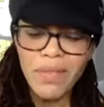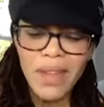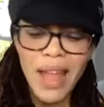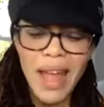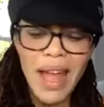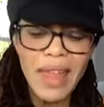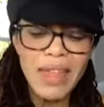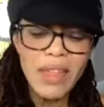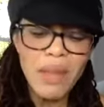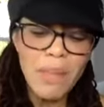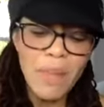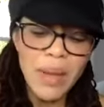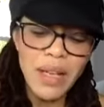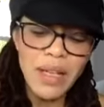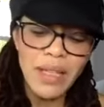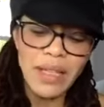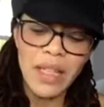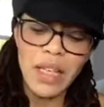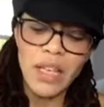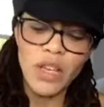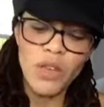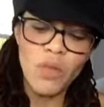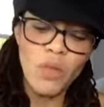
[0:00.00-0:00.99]
And the biggest
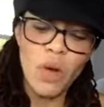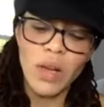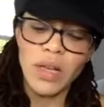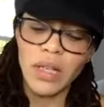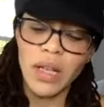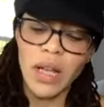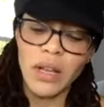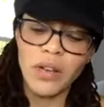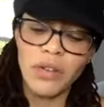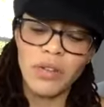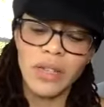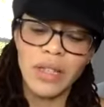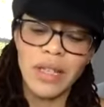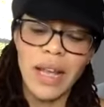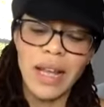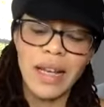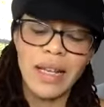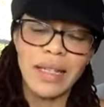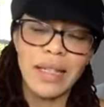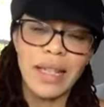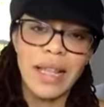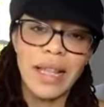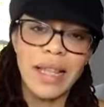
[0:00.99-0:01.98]
thing you want to understand
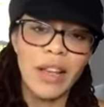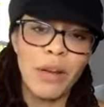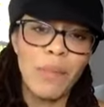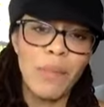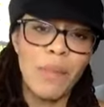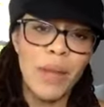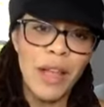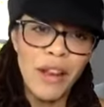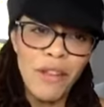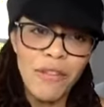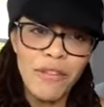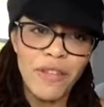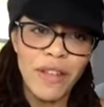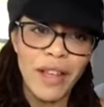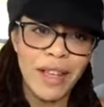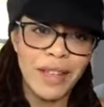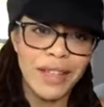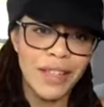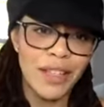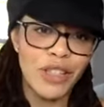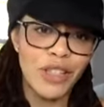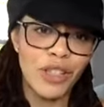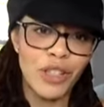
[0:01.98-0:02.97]
is that there are
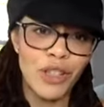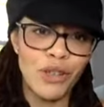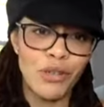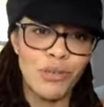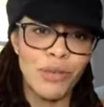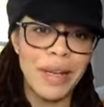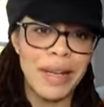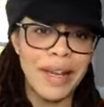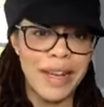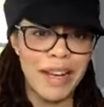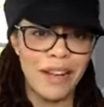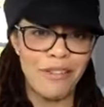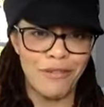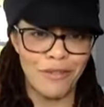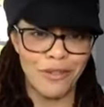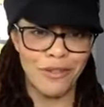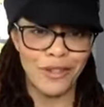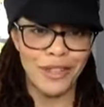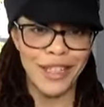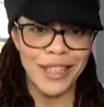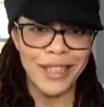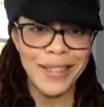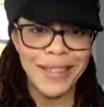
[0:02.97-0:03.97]
benefits to eating
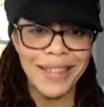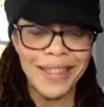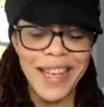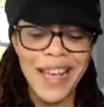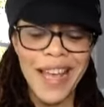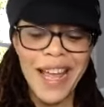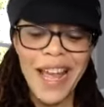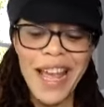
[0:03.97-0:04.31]
fructans.